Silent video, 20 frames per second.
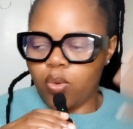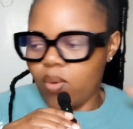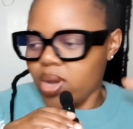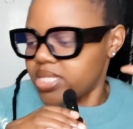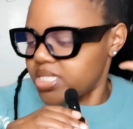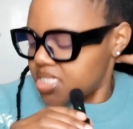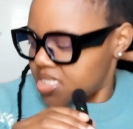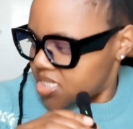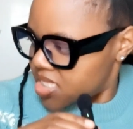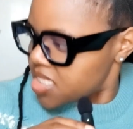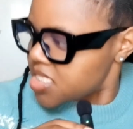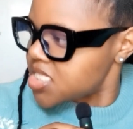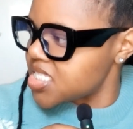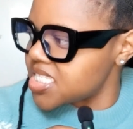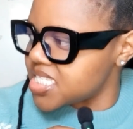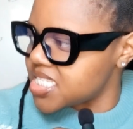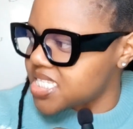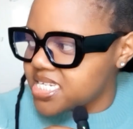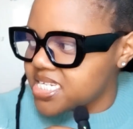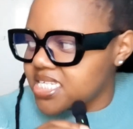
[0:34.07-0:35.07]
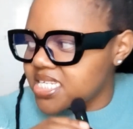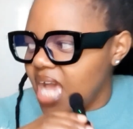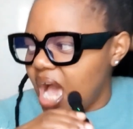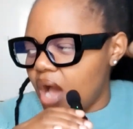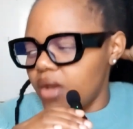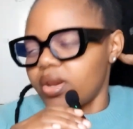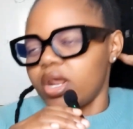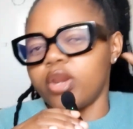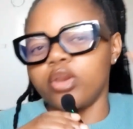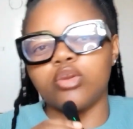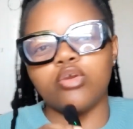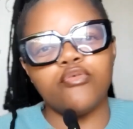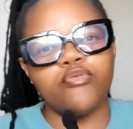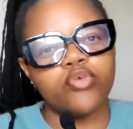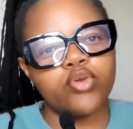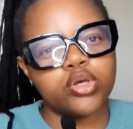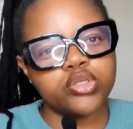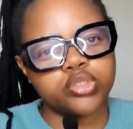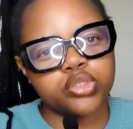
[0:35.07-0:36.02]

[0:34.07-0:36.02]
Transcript: There was this sit down, I don't know if it